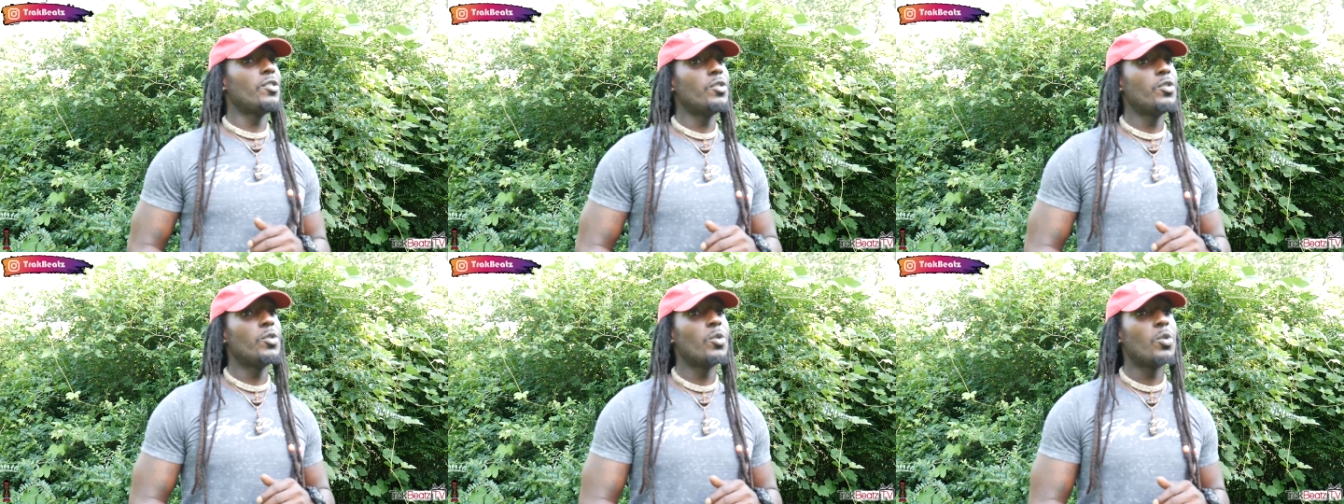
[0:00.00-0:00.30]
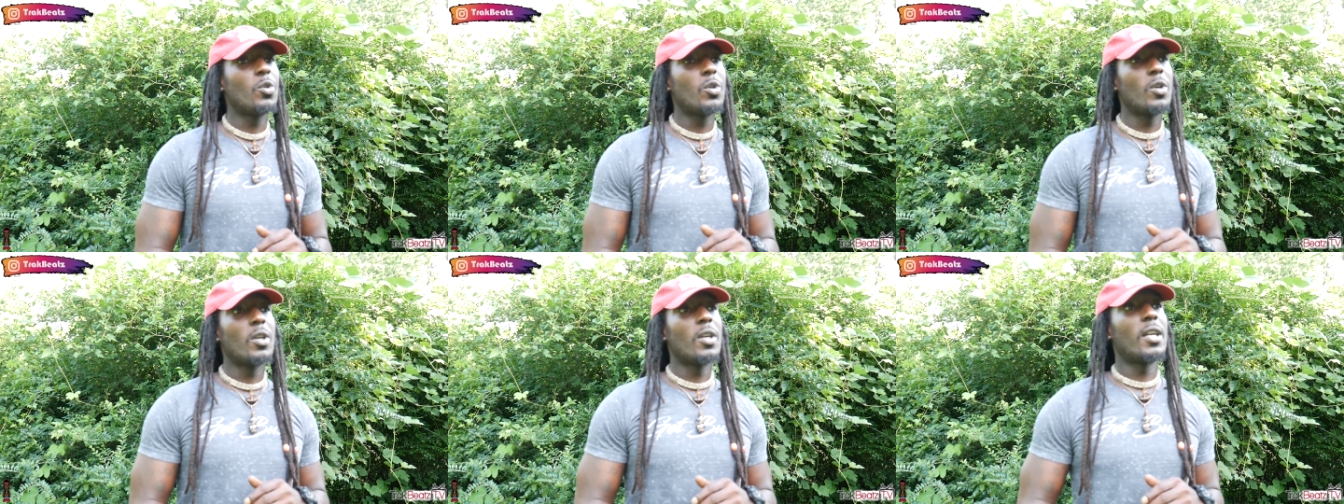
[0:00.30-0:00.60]

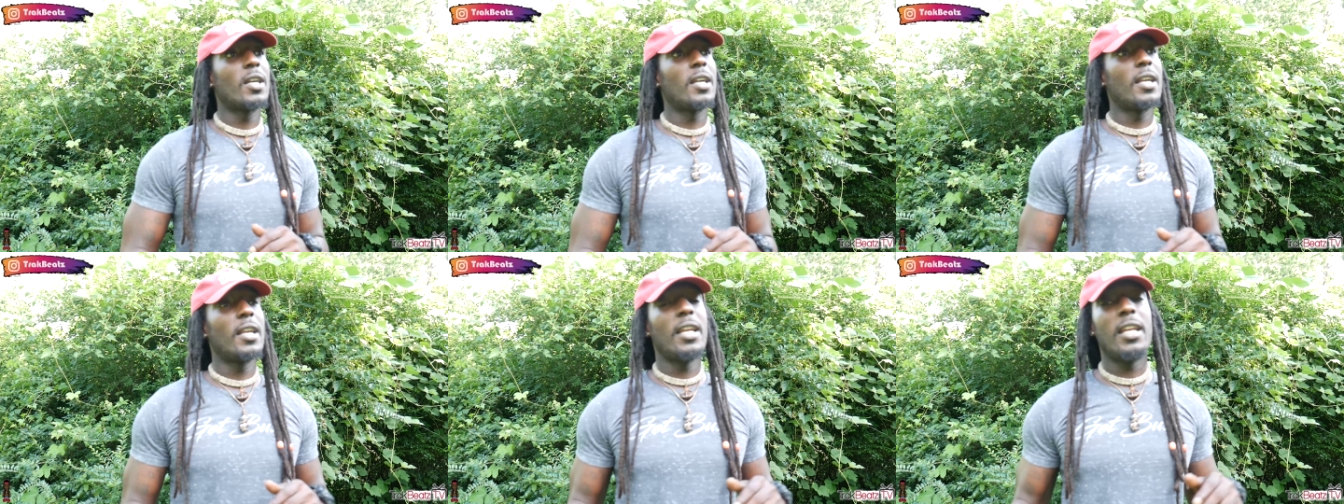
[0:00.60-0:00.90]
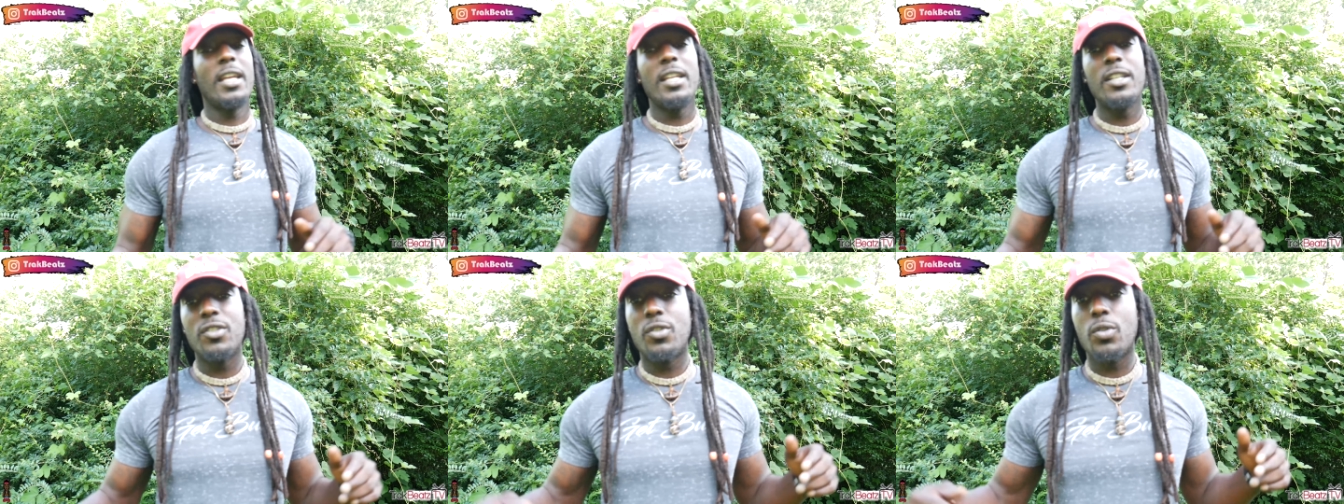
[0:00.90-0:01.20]
your
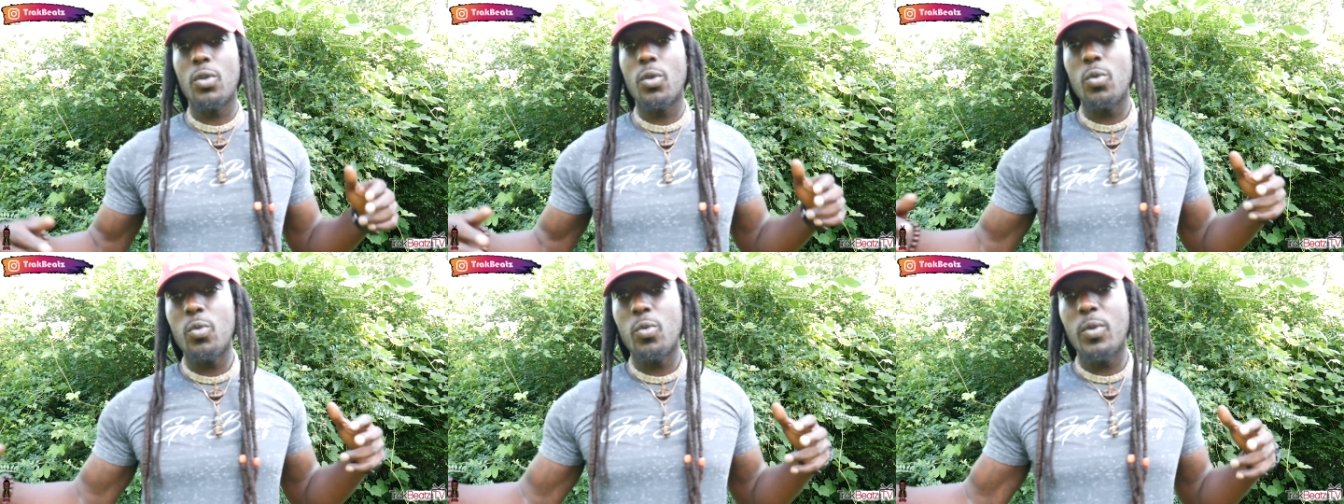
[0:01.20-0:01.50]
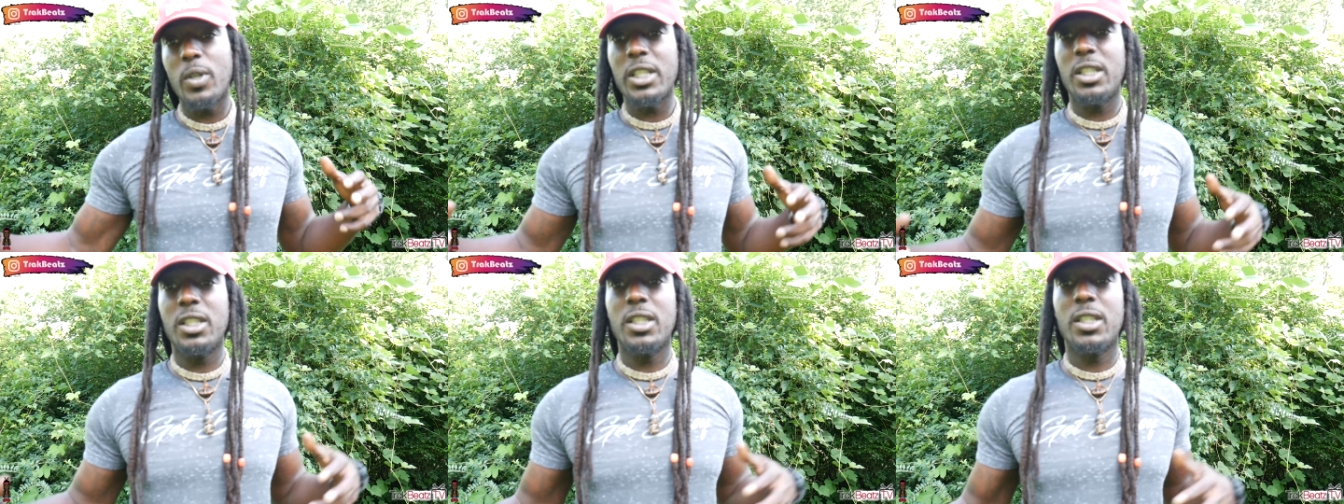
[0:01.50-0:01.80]

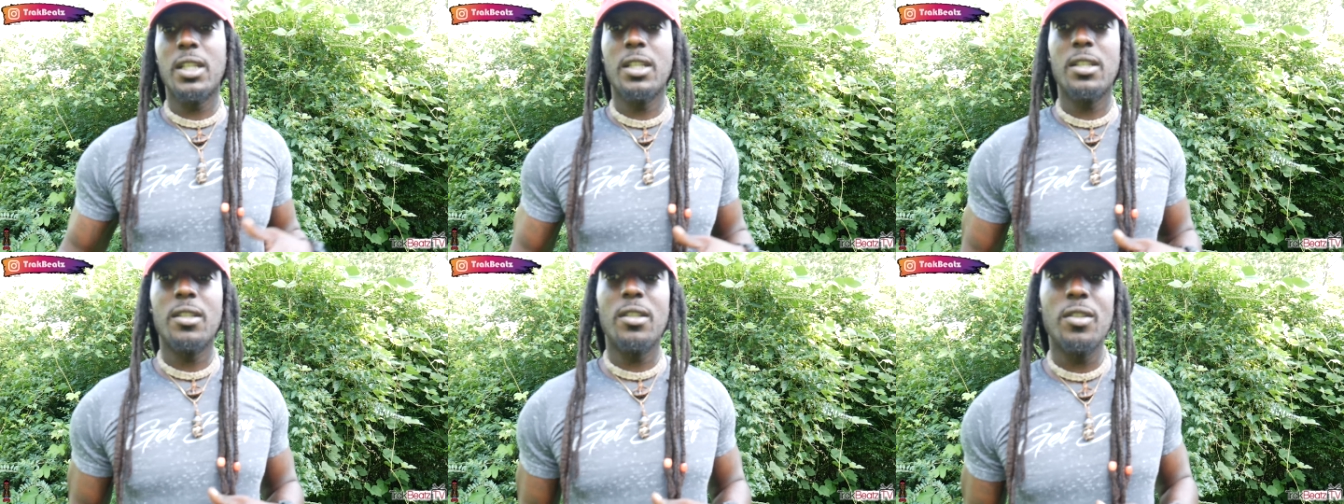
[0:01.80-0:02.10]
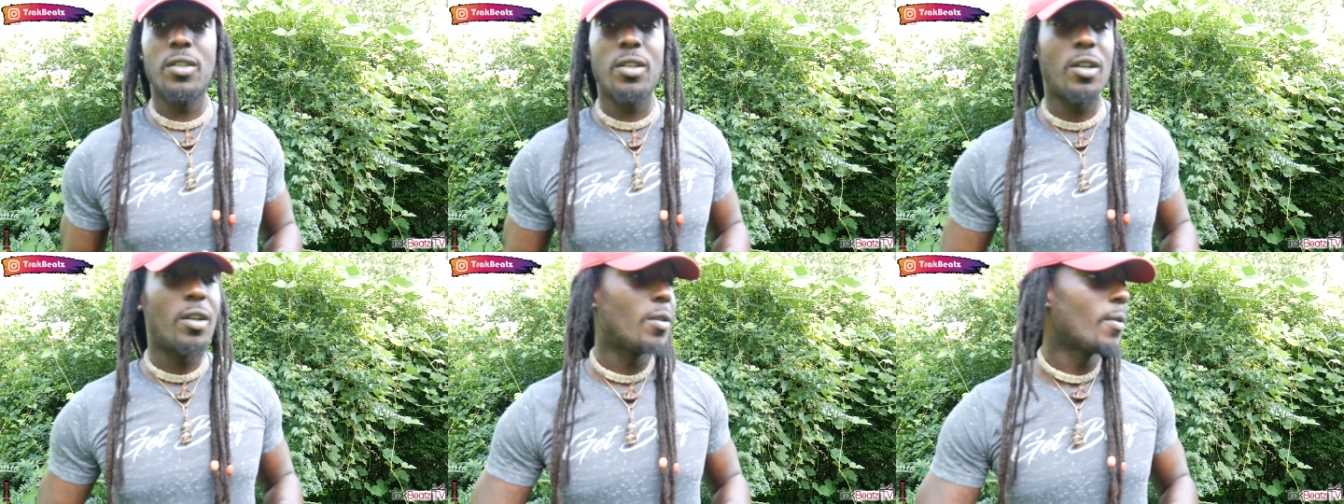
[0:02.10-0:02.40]
intuition,
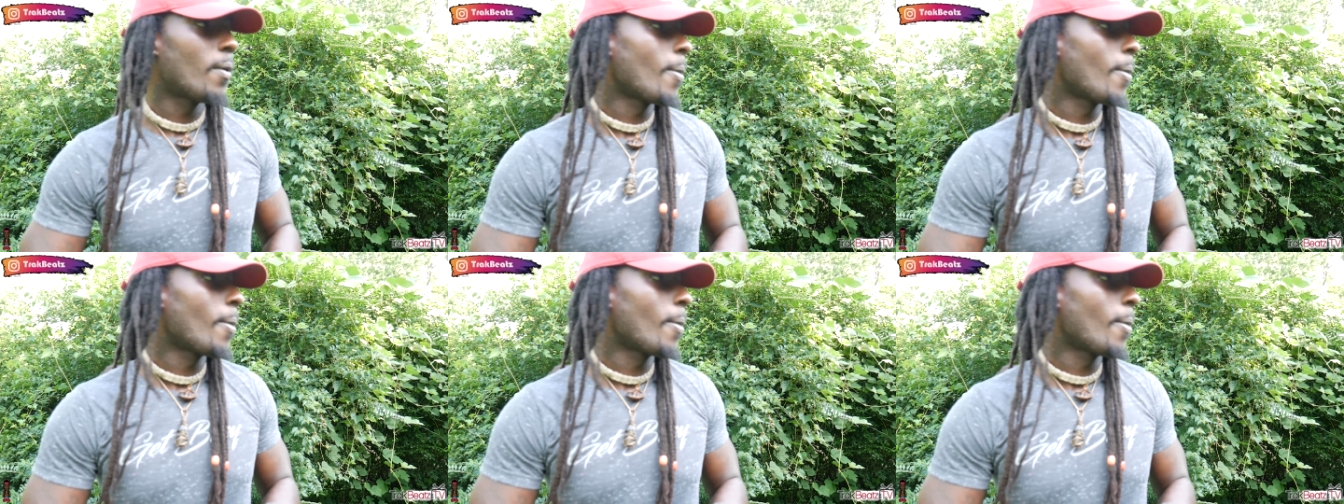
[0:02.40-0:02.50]
you know.